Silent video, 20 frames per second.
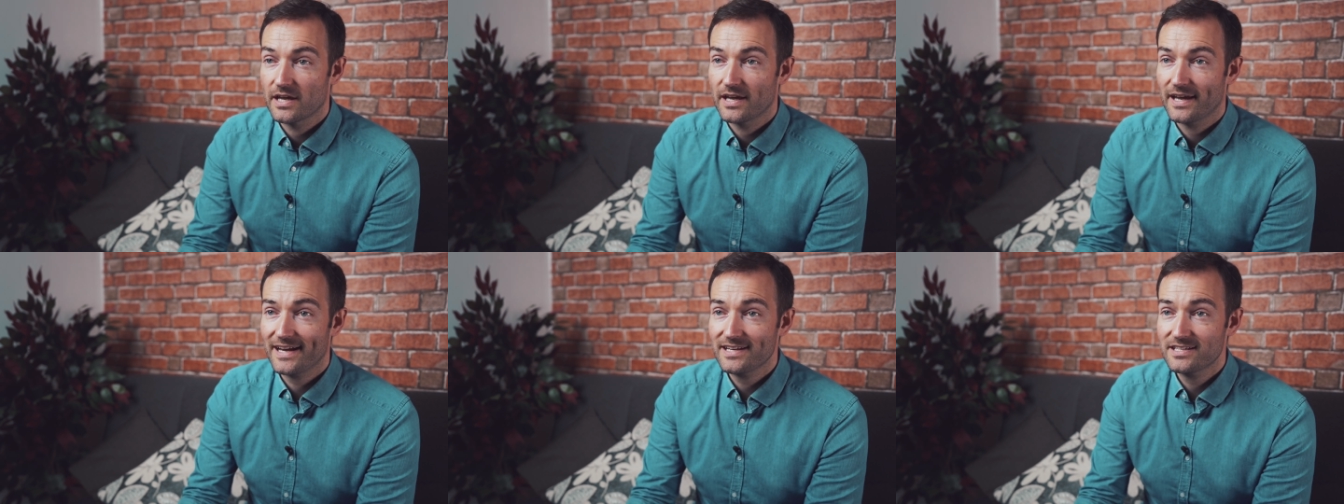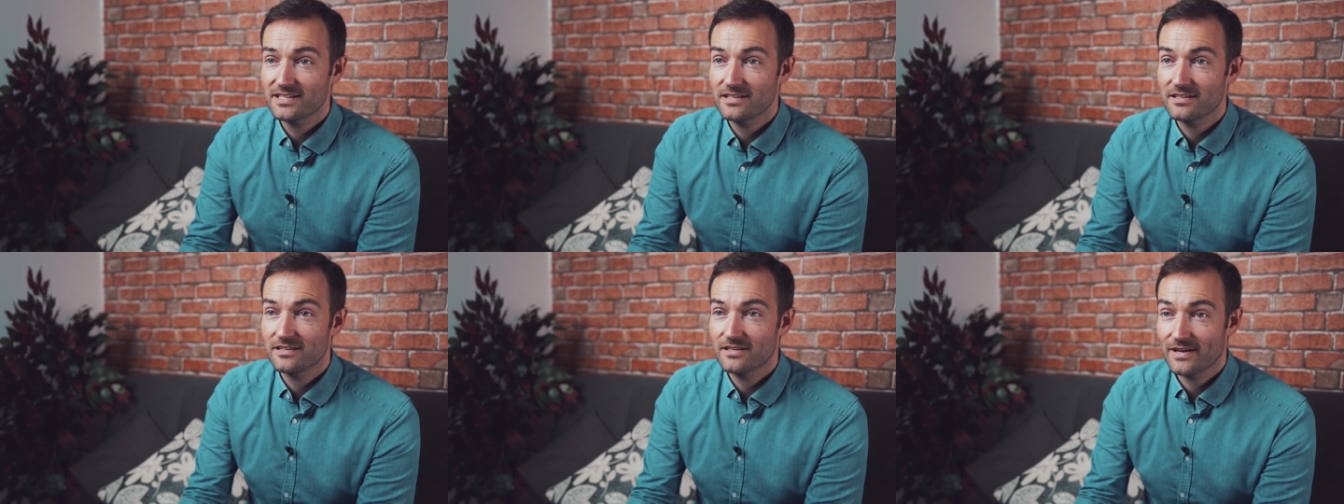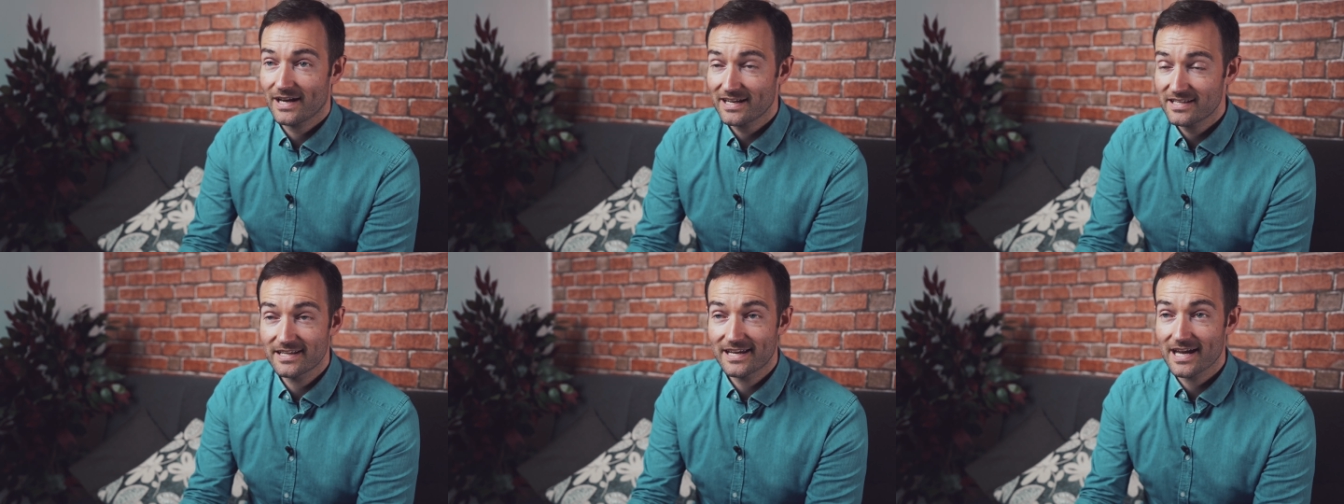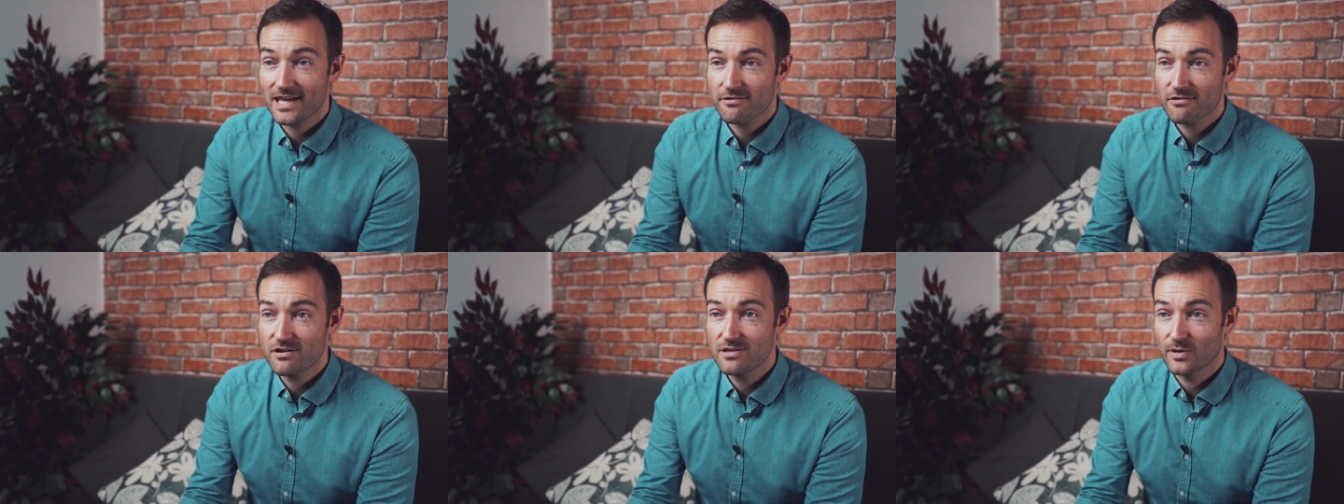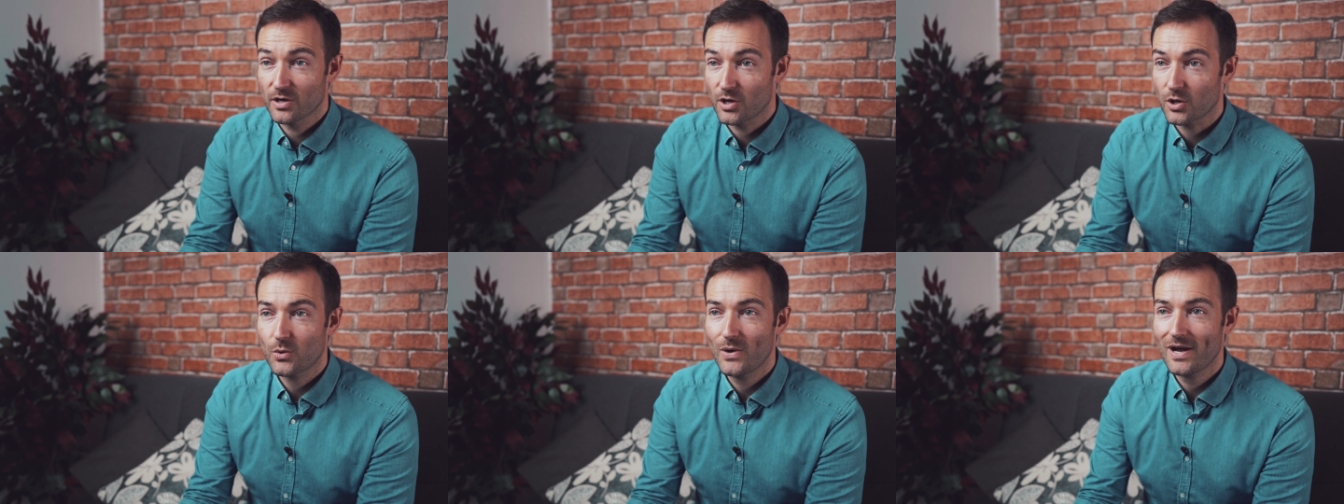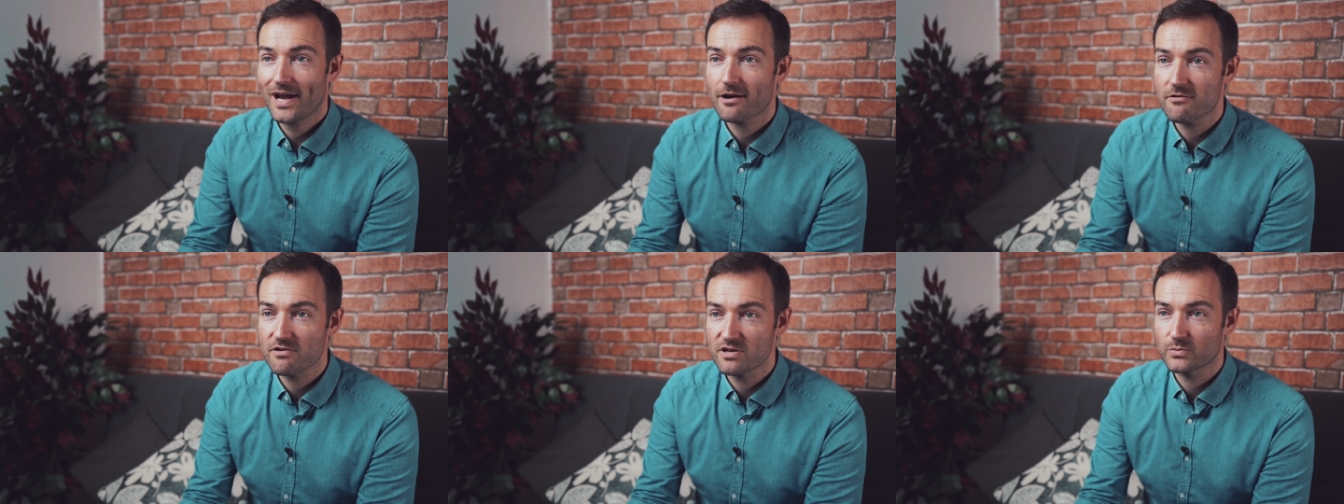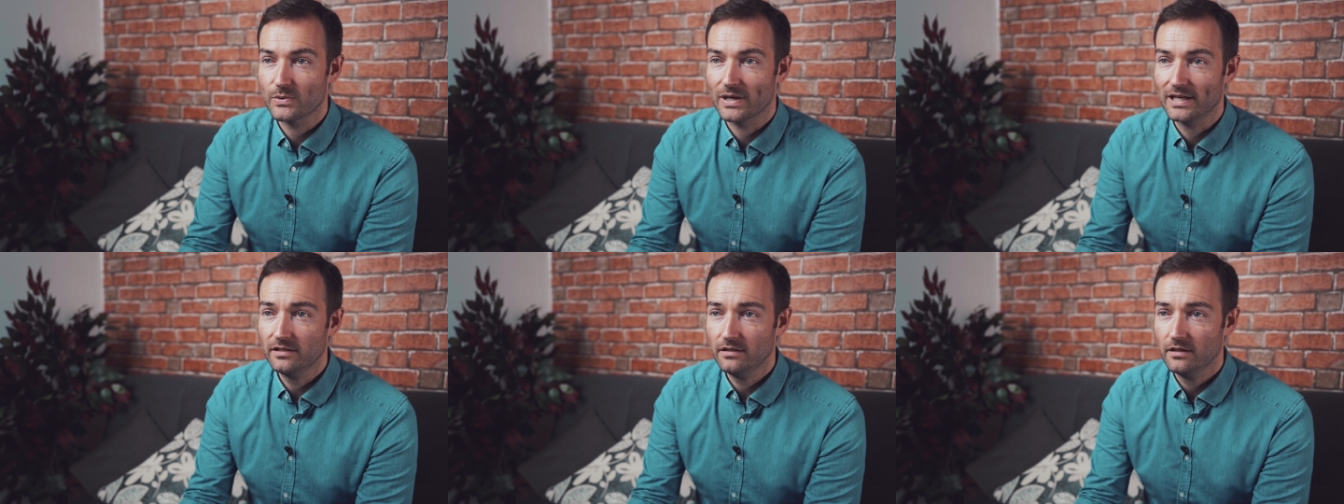actually you actually get through them a lot quicker
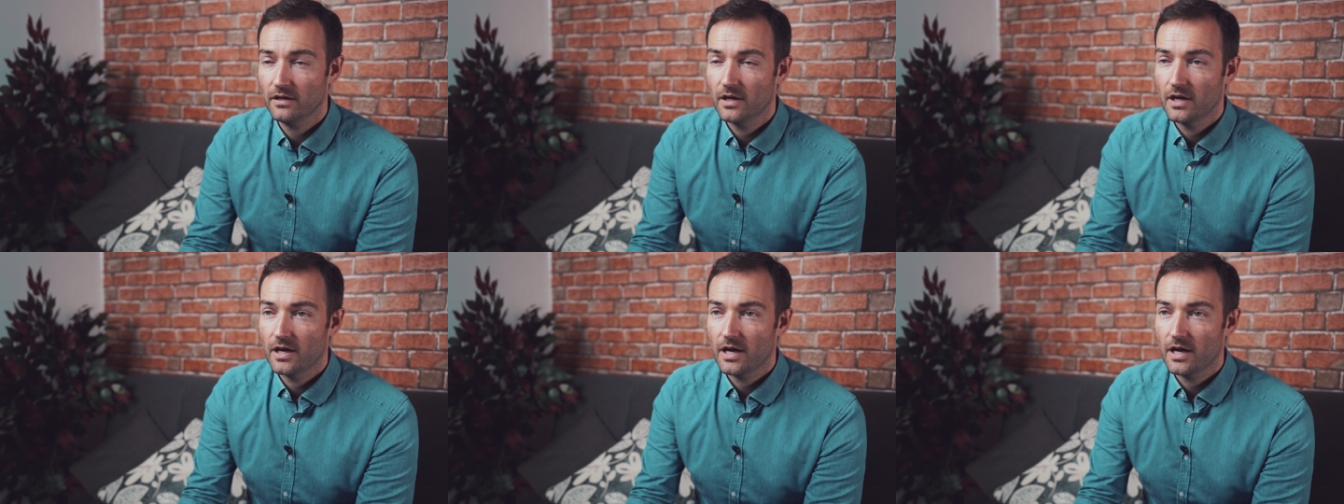as well.